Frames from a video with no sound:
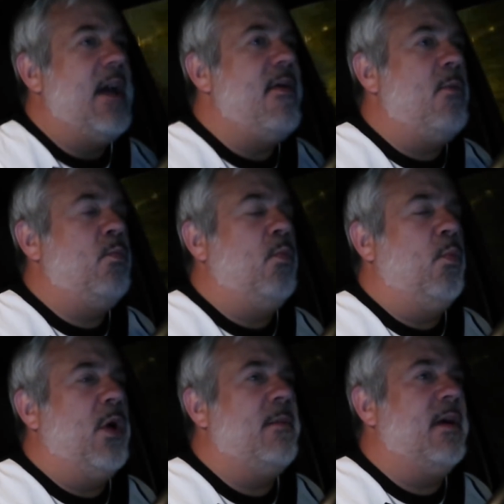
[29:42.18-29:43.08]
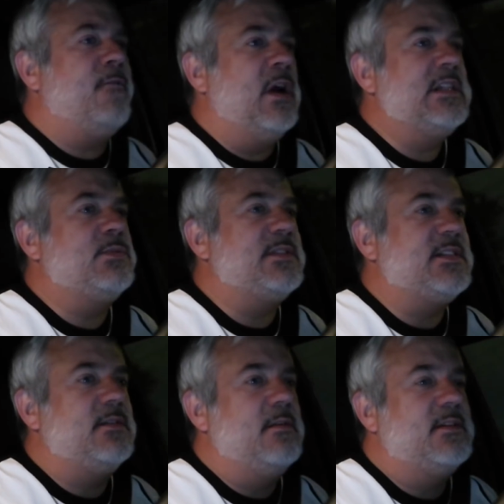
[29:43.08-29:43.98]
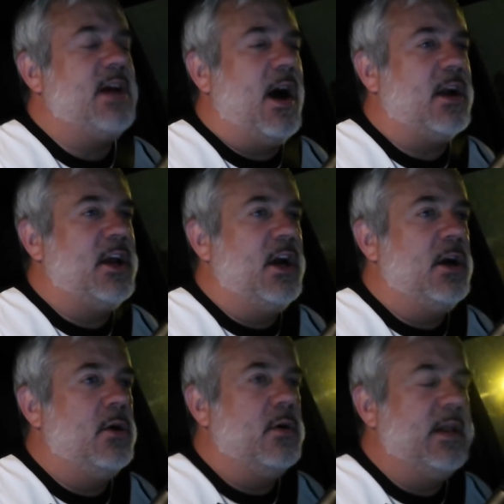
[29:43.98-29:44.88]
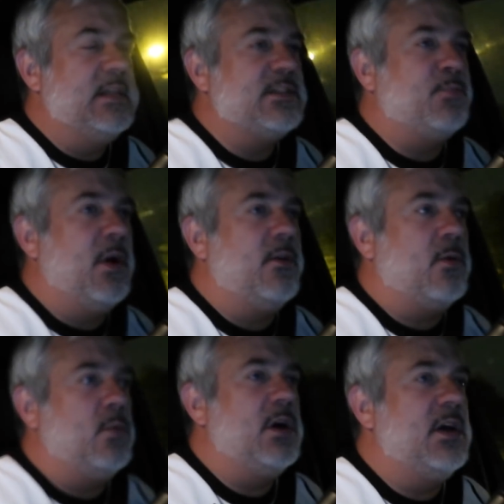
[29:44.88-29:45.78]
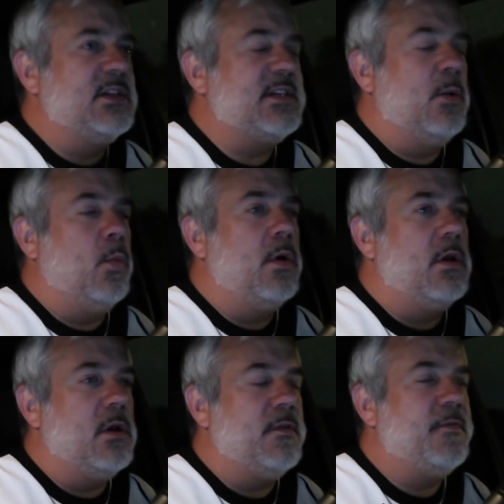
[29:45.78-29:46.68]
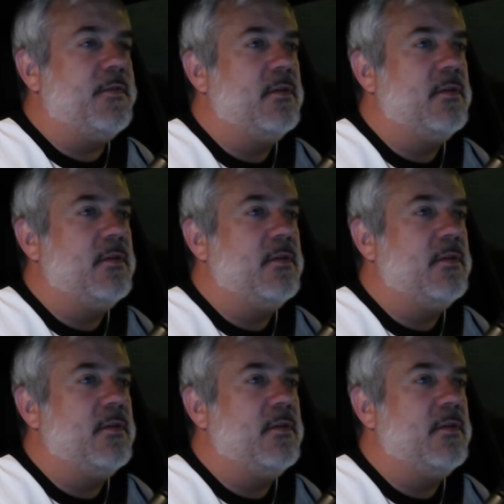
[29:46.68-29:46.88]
and then one of my friends was a taco, and his brother was a wolf.